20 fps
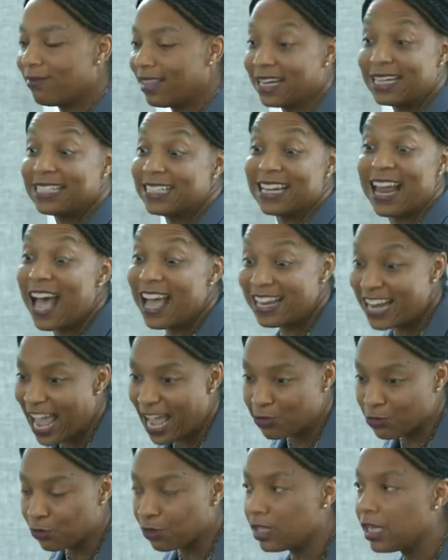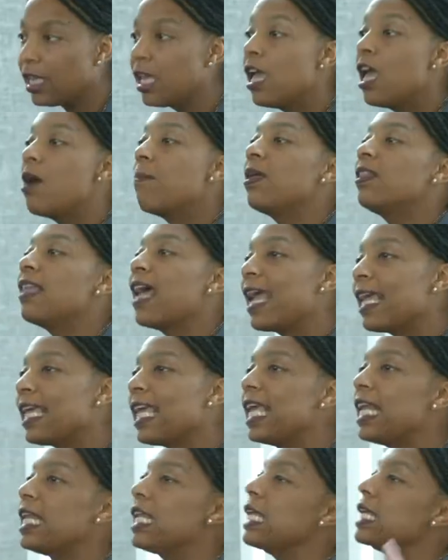that is not naturally, but that
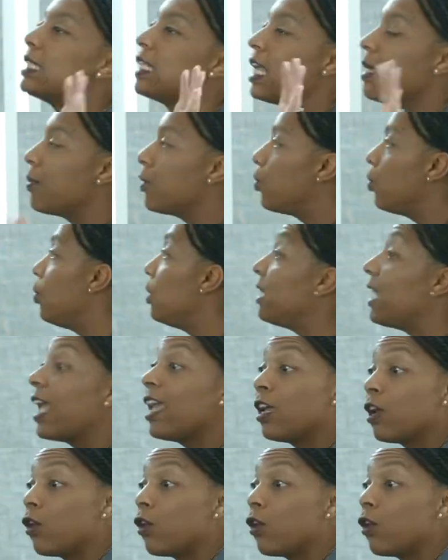kidney is able to take